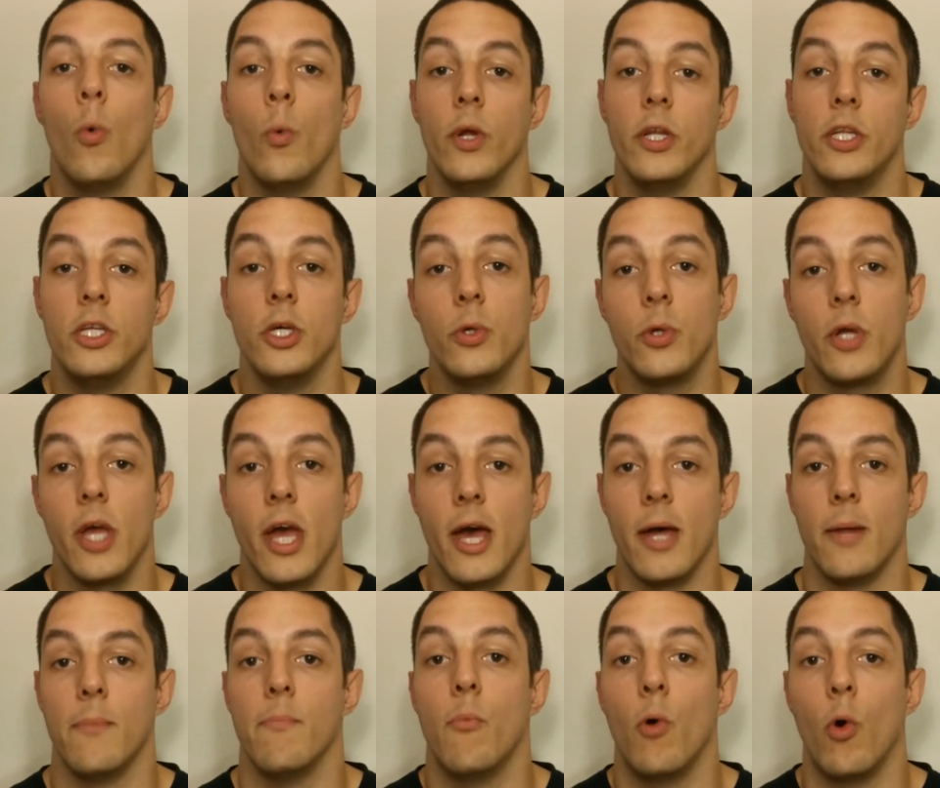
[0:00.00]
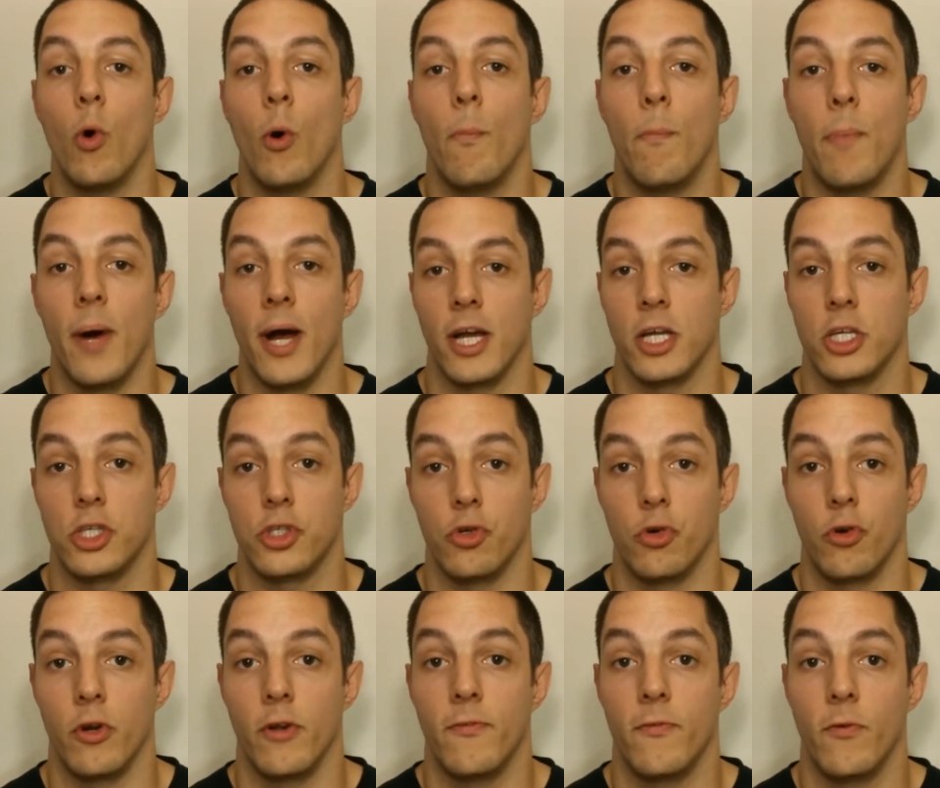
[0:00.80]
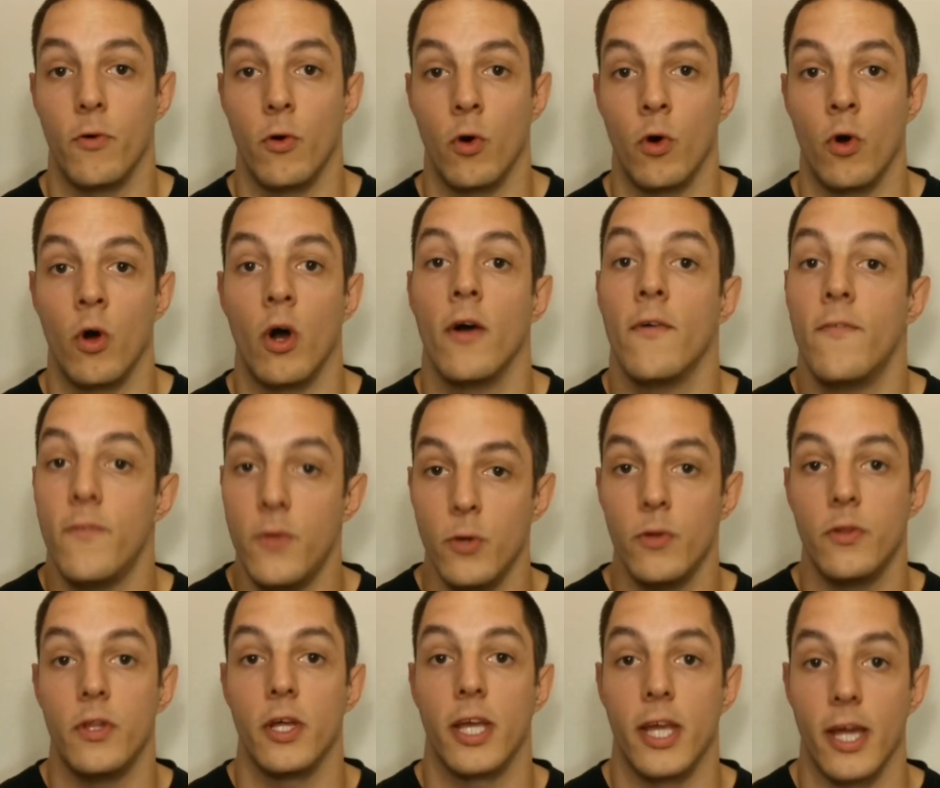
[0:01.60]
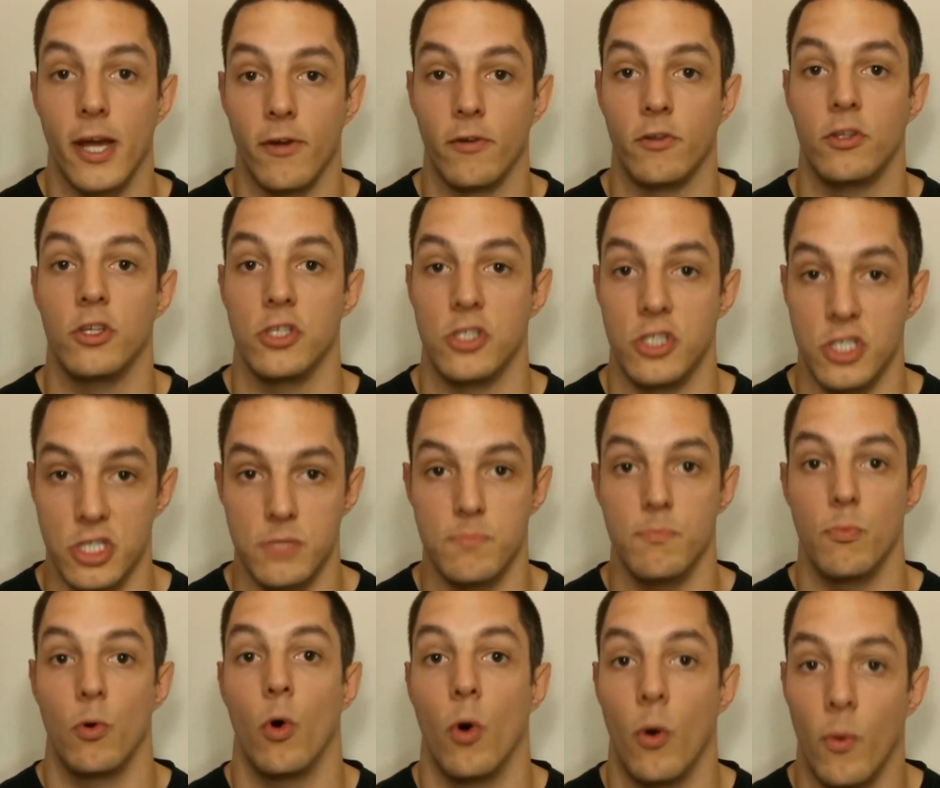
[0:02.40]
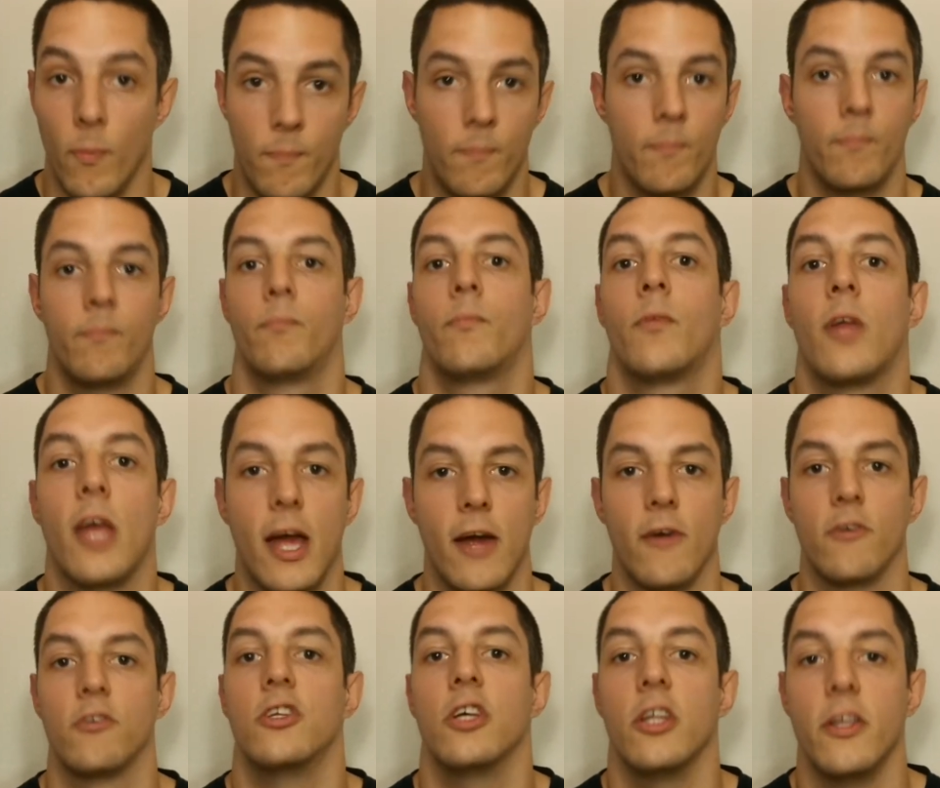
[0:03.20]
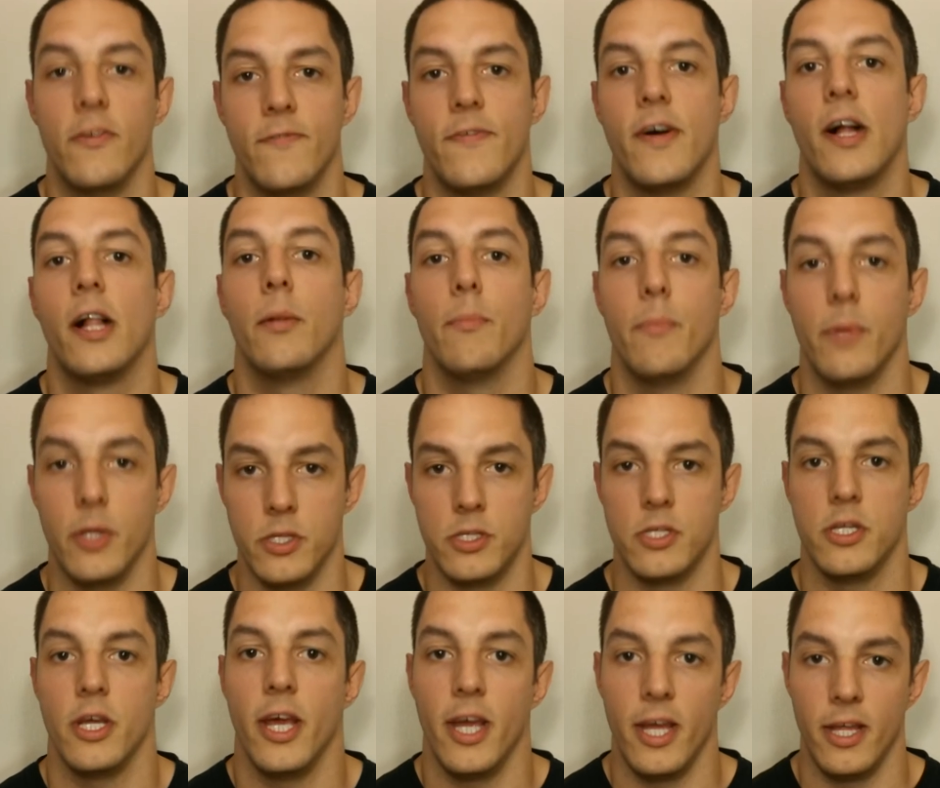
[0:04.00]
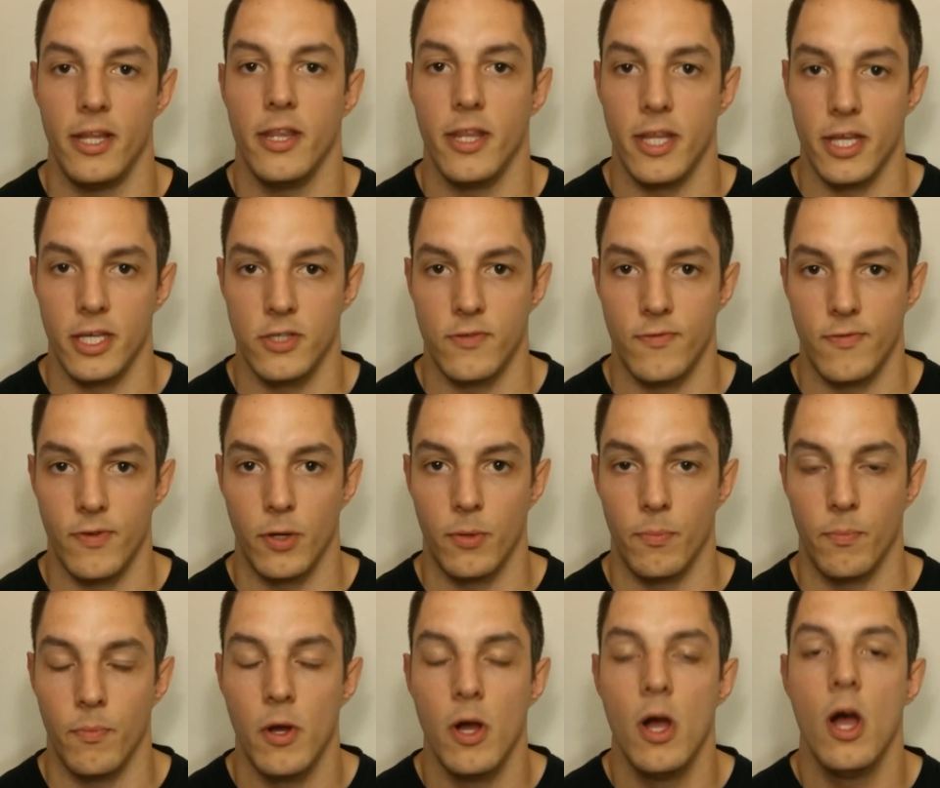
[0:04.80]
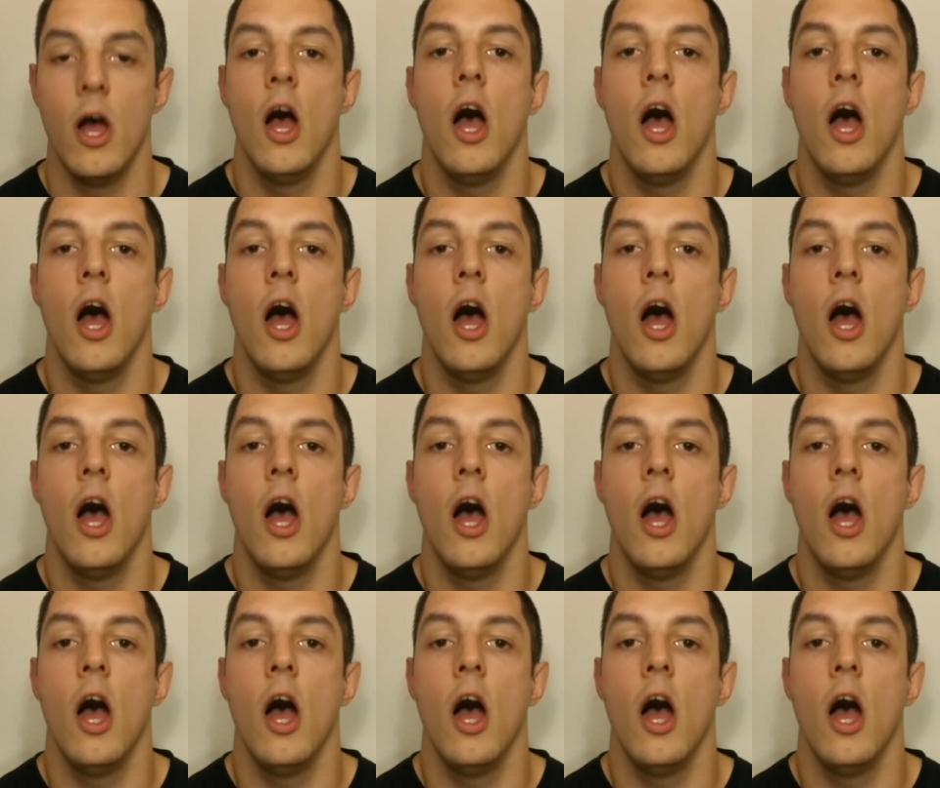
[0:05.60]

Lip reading: We do get more backstory for a few of the characters. There's more character development in this film.